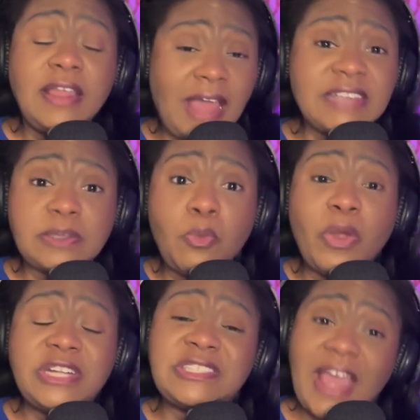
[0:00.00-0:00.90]
Yes, I'm
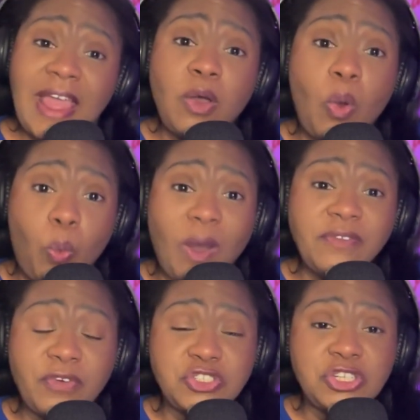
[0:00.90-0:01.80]
going to take
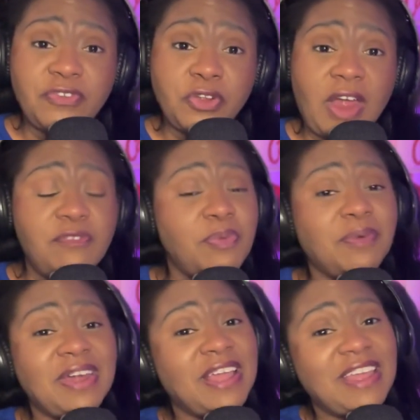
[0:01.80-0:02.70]
one version of your life, but
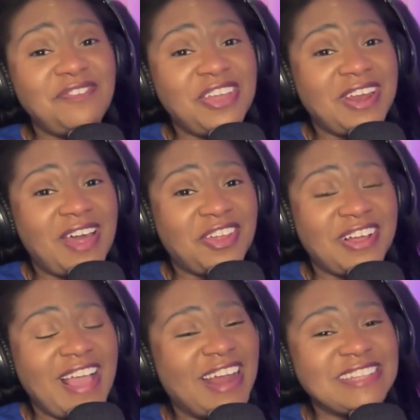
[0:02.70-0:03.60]
I'm going to give you
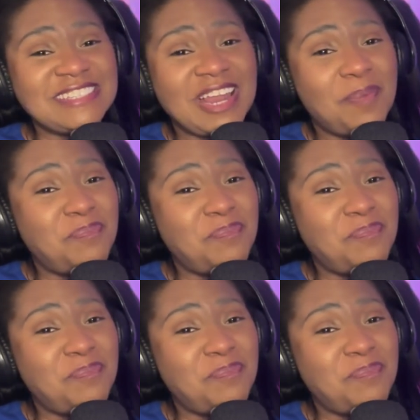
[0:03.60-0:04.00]
another, and it's going to